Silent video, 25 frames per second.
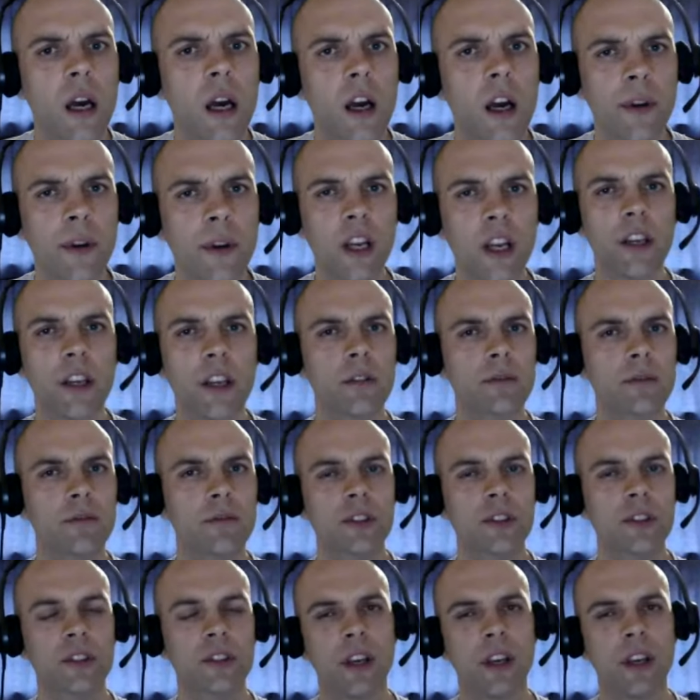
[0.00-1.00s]
I mean,
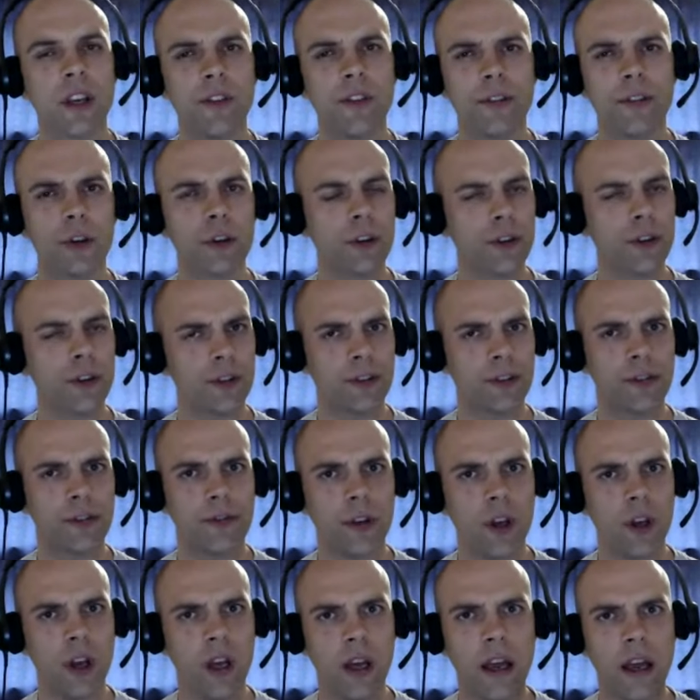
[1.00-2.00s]
he
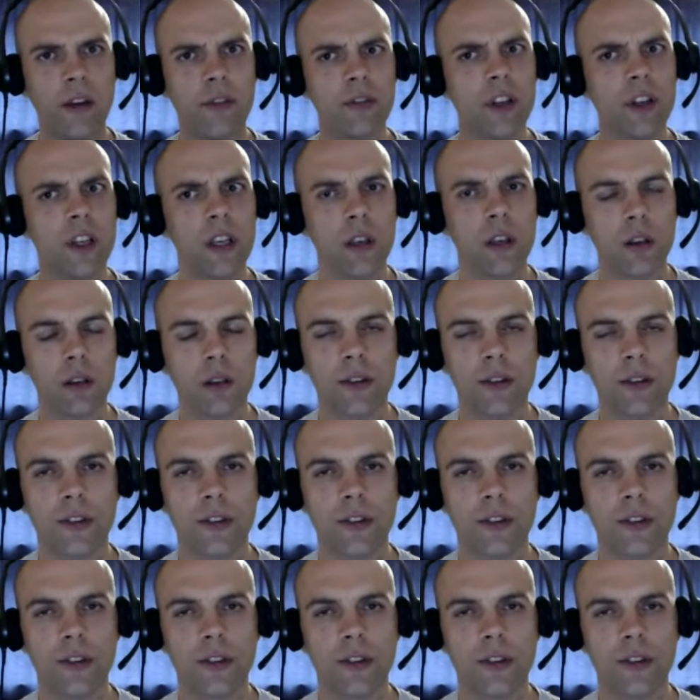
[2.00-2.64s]
focused heavily,